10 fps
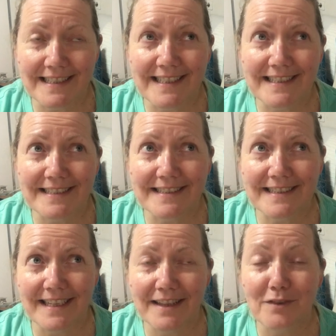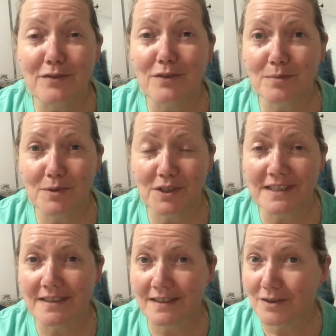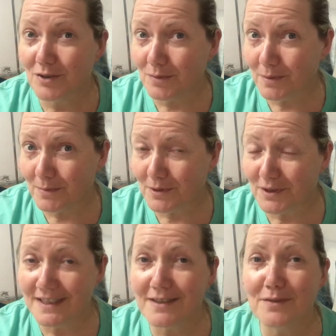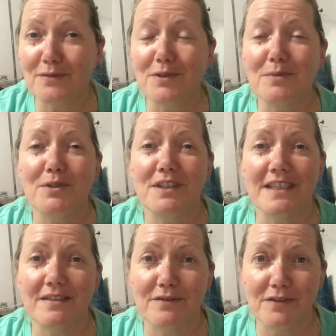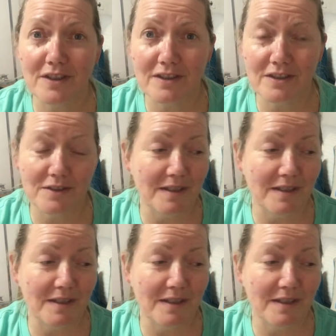It's the full moon, it's a super moon, it's a full moon in Virgo.